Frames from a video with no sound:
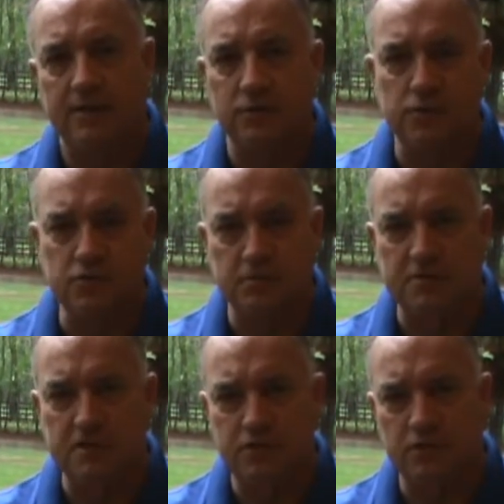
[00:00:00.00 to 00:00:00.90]
through some
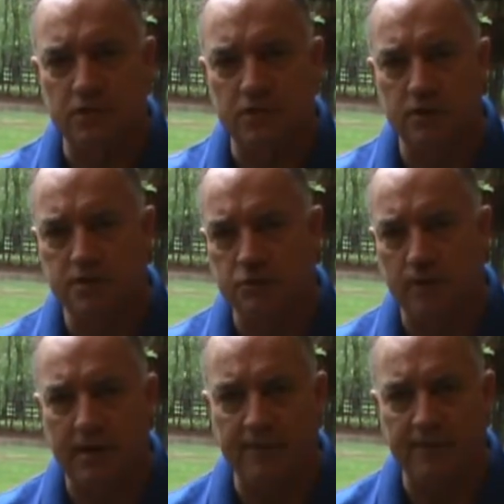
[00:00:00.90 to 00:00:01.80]
tensioners,
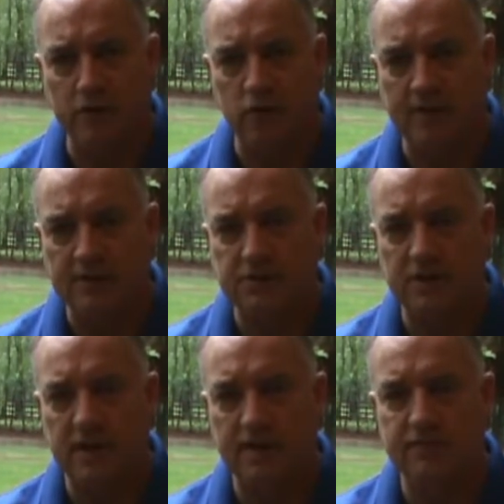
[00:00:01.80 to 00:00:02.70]
around the
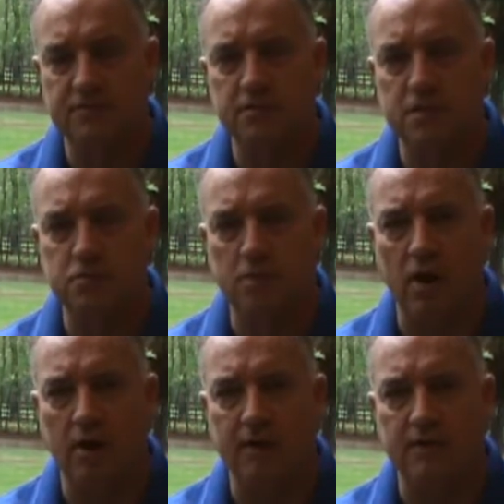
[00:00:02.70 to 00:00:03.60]
crankshaft
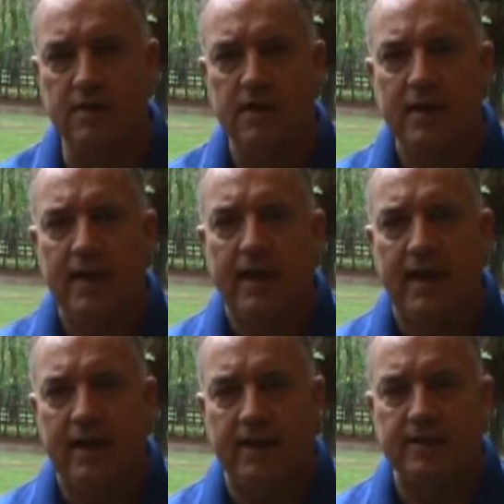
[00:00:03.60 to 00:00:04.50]
sprocket,
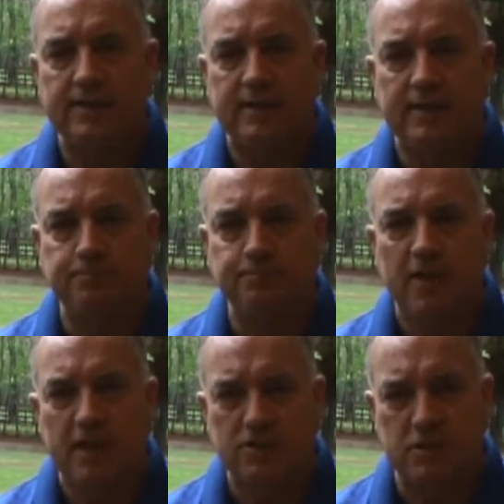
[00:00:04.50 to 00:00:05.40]
and
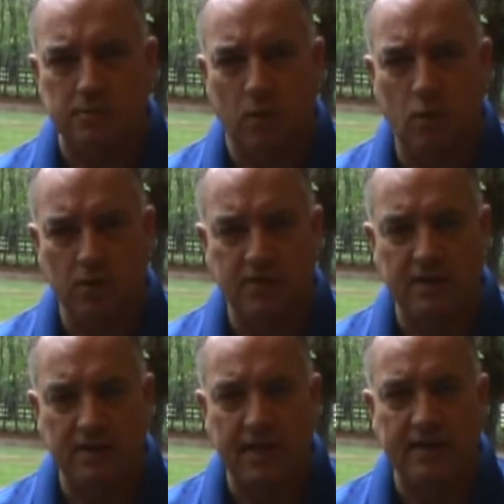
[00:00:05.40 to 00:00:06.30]
it's important
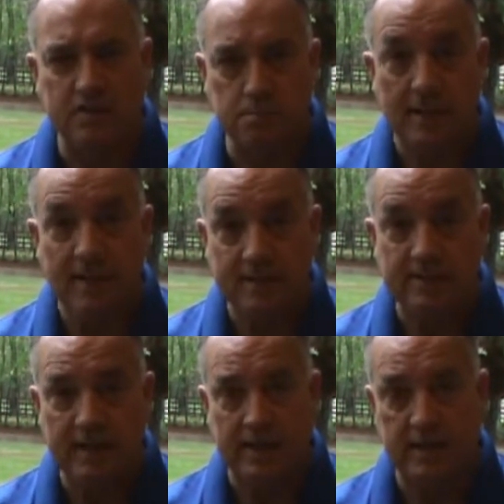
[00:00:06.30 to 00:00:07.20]
that that is
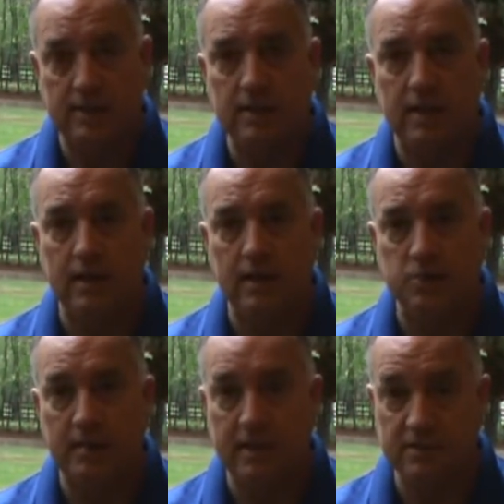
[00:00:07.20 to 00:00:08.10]
maintained and
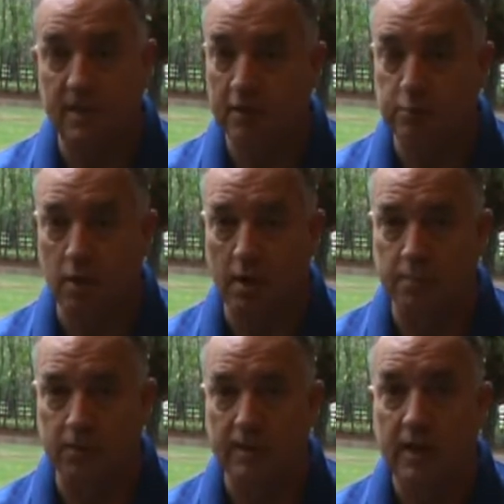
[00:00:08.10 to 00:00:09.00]
is maintained
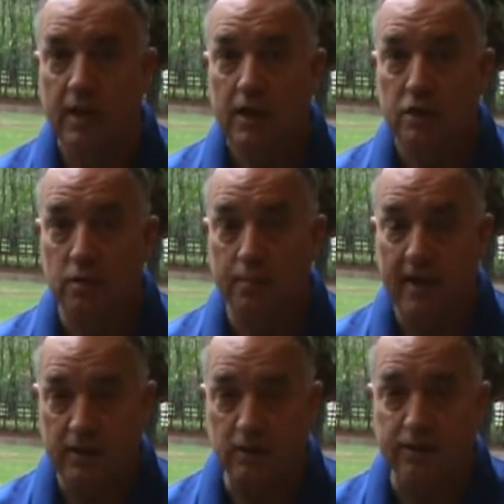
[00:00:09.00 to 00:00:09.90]
properly. Your
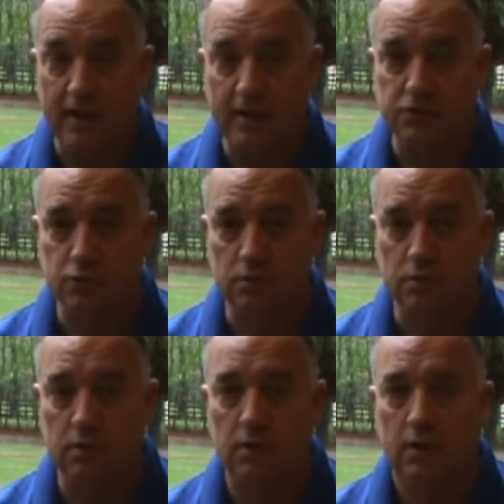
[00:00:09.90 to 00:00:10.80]
manufacturer